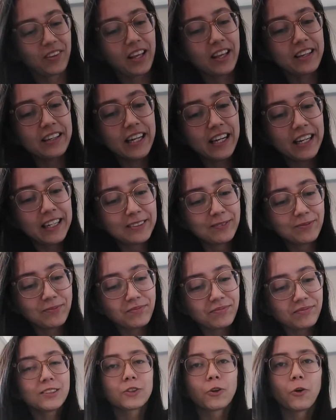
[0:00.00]
Yeah,
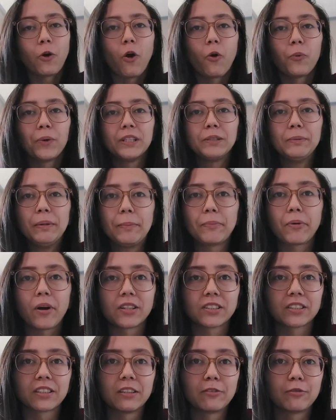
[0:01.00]
so always be
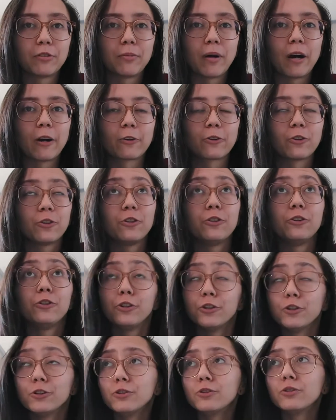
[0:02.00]
positive about
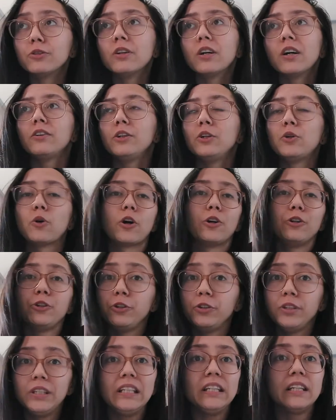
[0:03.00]
you. You are
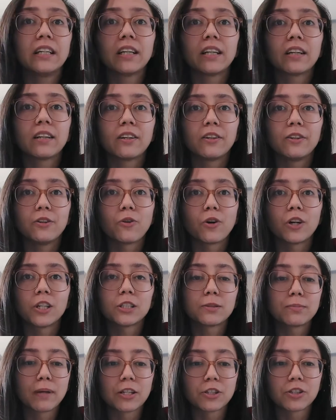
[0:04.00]
unique, you are
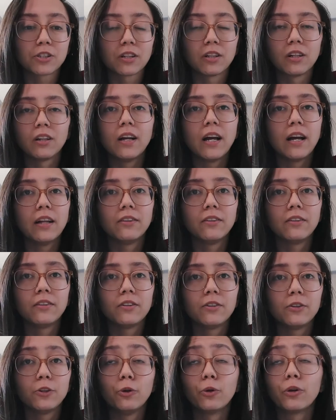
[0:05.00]
special, and
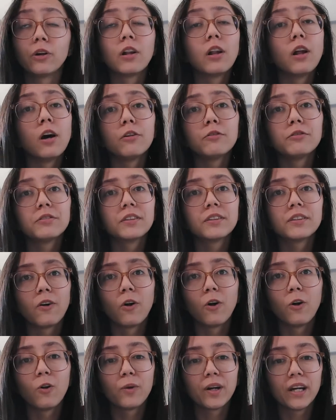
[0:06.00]
you are loved
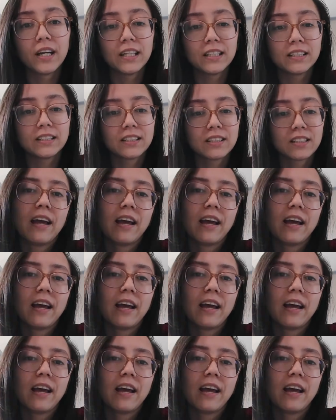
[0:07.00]
always.